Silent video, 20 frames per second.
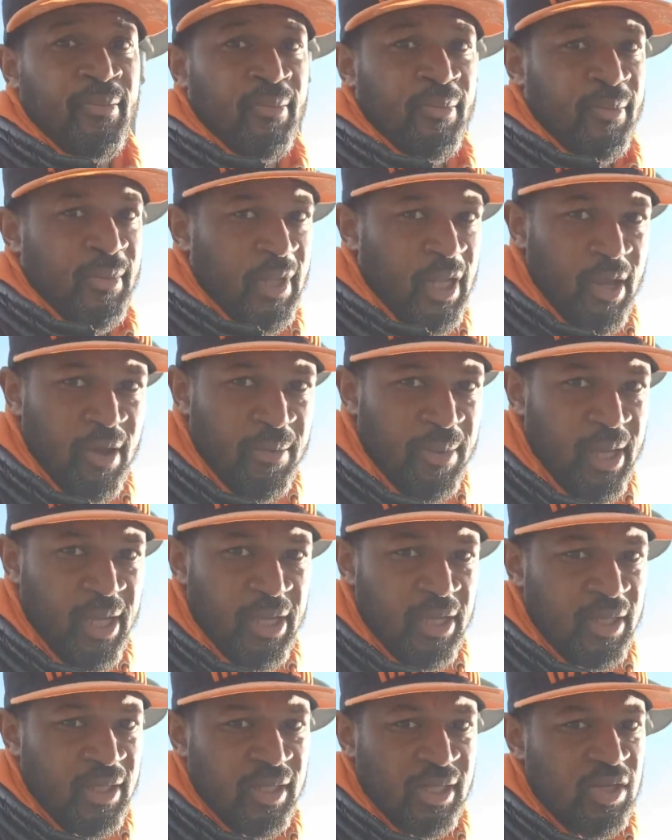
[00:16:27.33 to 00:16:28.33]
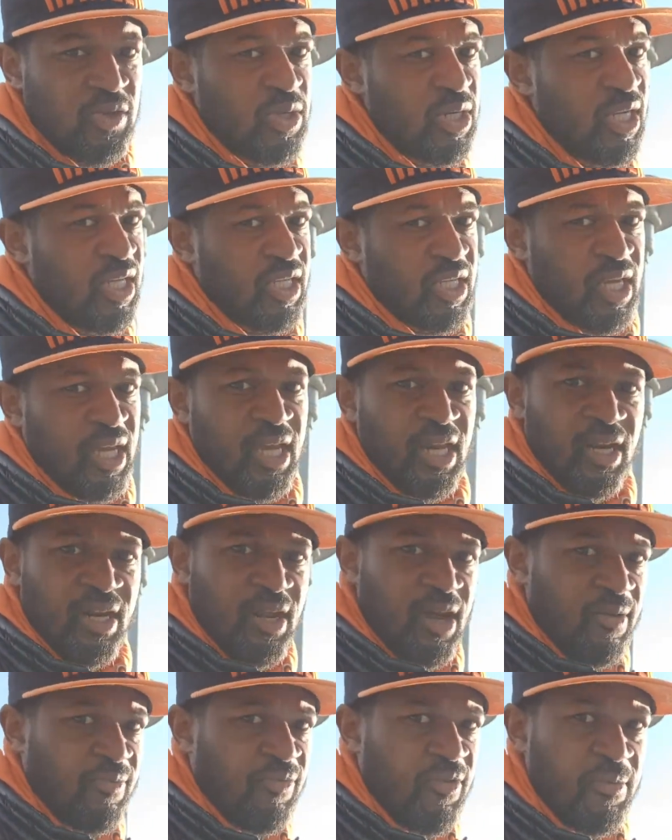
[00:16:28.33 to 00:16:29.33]
You know what I mean? So you need to hit it
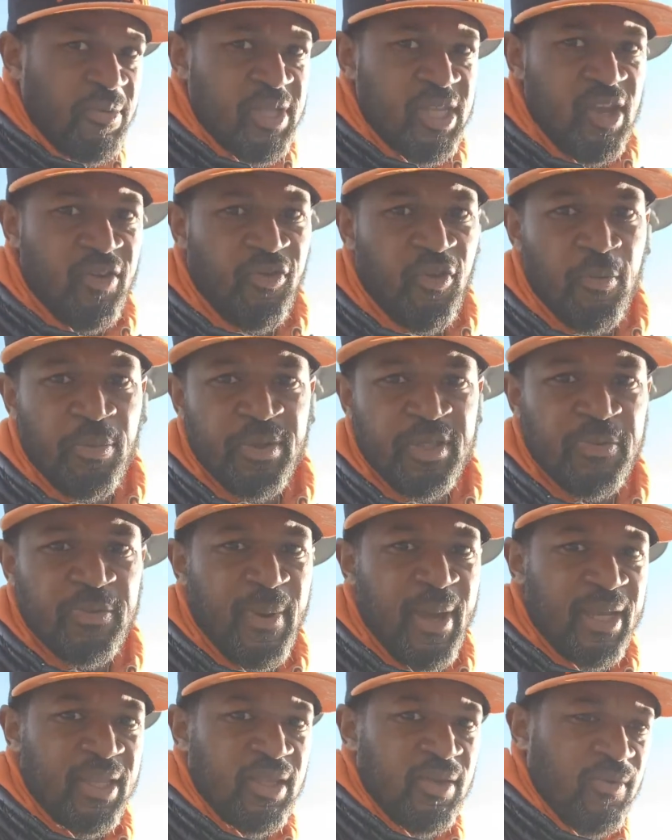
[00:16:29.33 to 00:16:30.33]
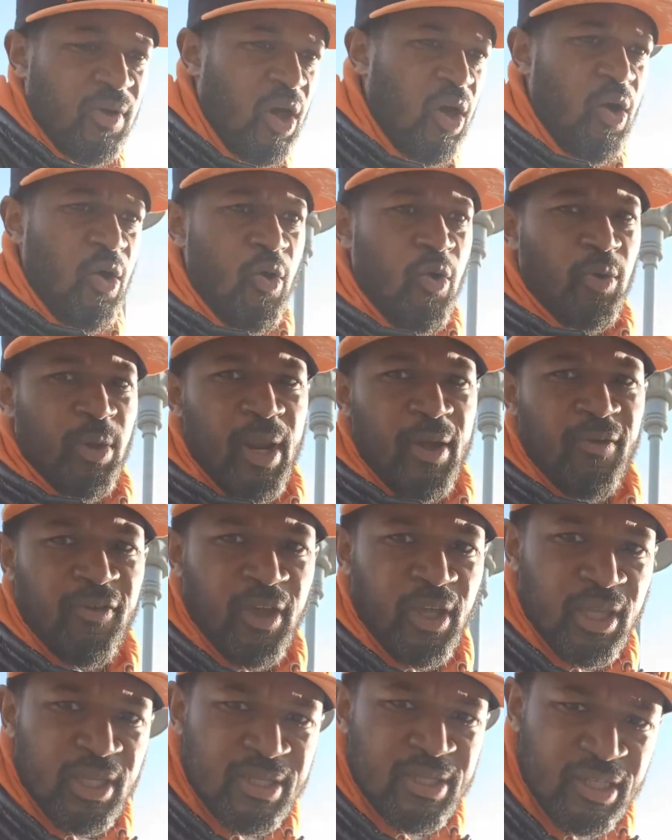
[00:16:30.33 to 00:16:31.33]
up from a different perspective. Oh, that
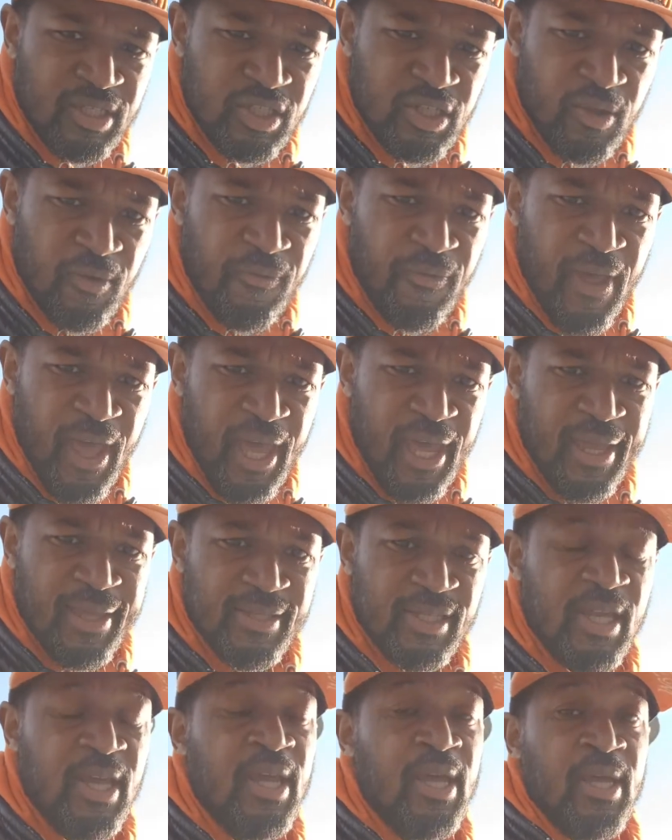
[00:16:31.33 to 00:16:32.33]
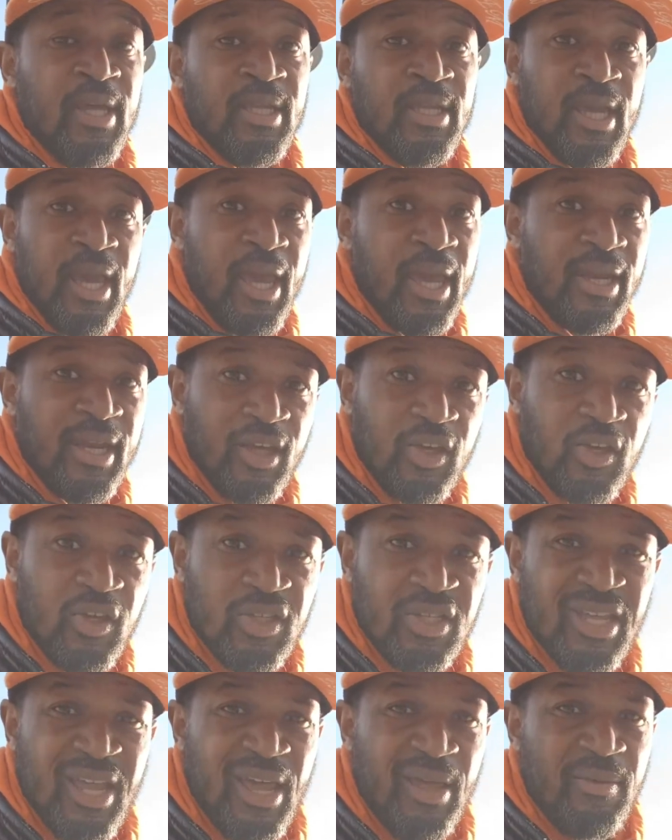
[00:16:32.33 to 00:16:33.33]
came so fast. Yeah, they couldn't
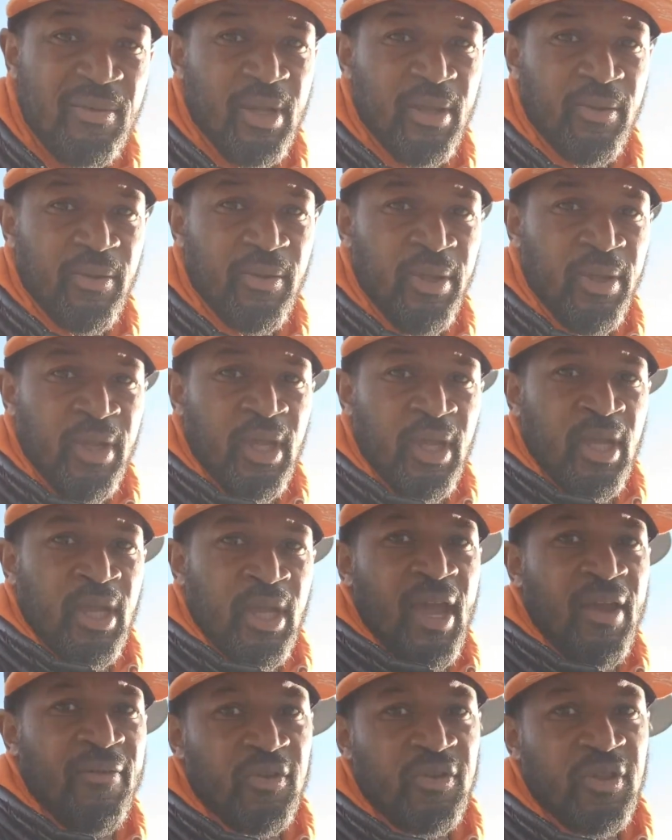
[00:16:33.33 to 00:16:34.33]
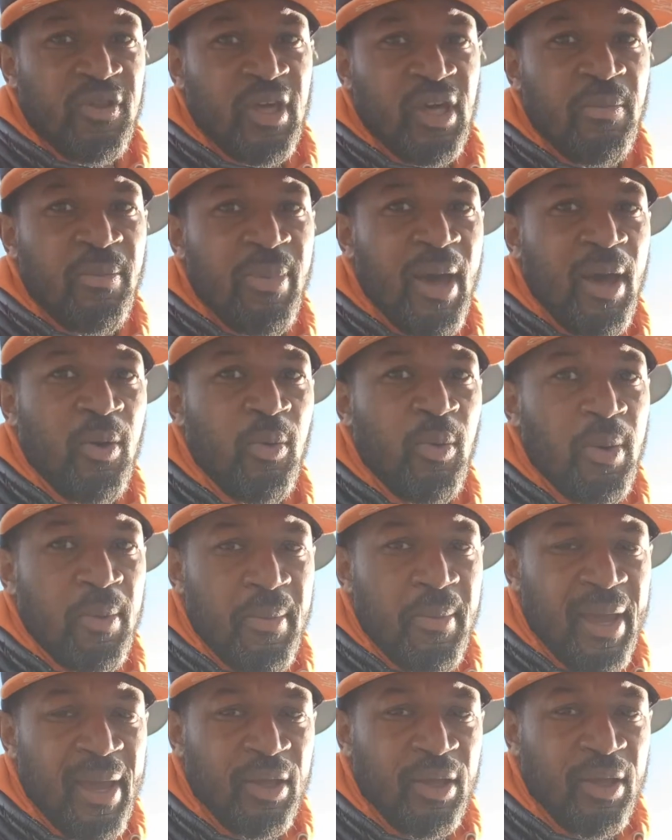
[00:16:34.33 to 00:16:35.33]
time it. If you think about what
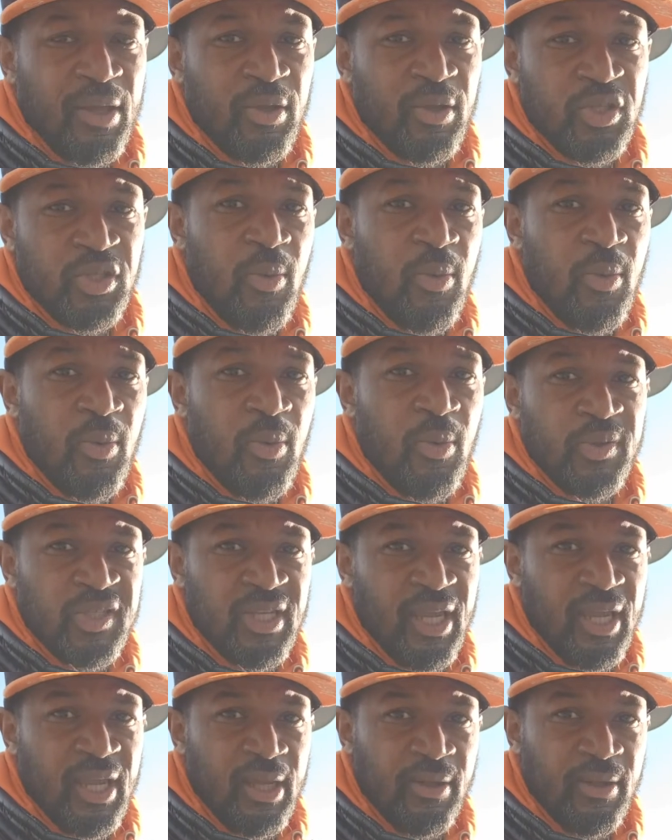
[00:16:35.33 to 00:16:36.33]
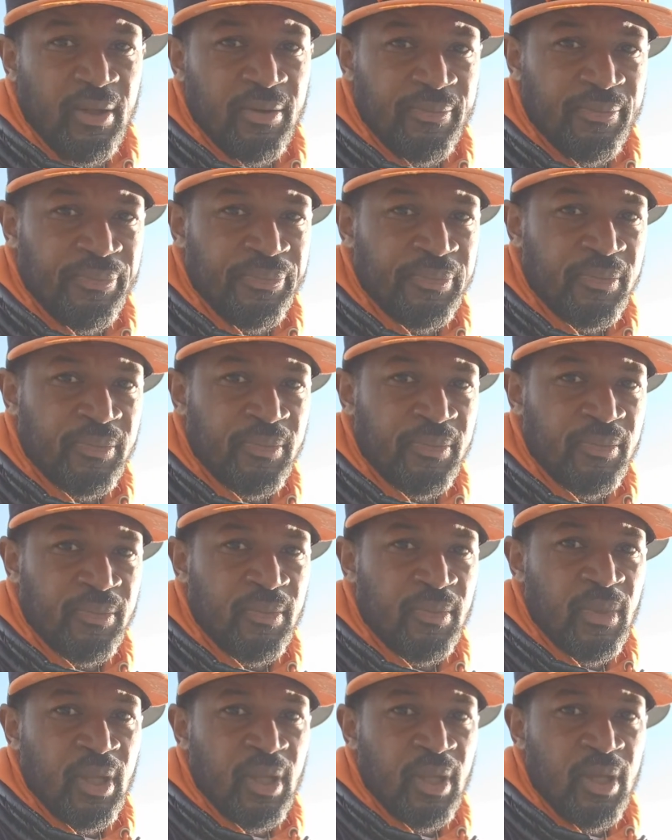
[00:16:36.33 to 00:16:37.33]
Michael John White was saying,
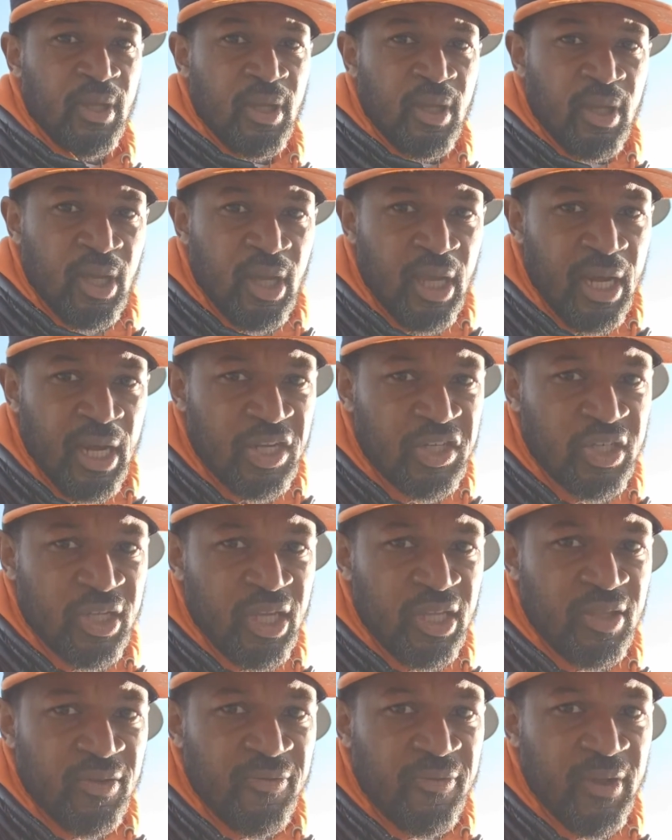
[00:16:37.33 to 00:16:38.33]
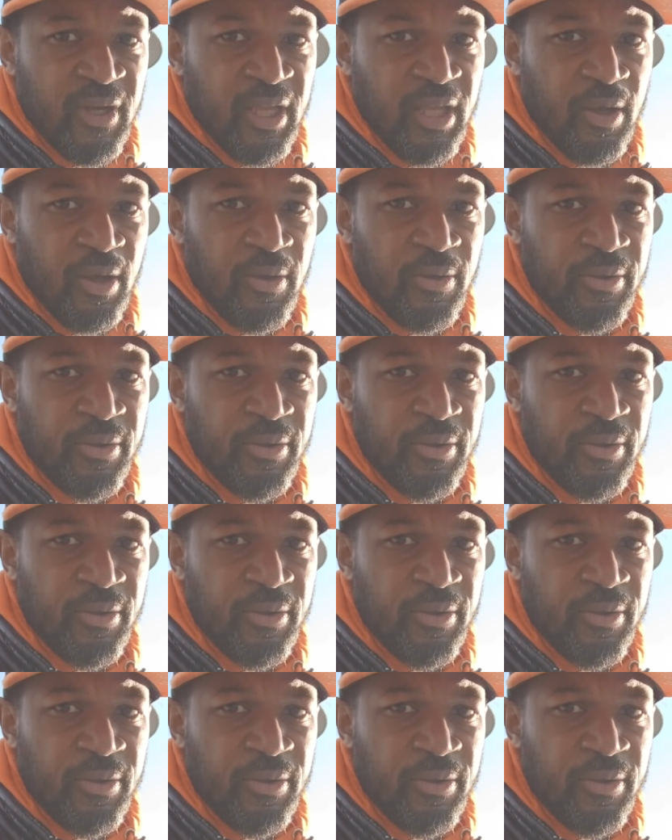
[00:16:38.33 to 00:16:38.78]
and I shared the video,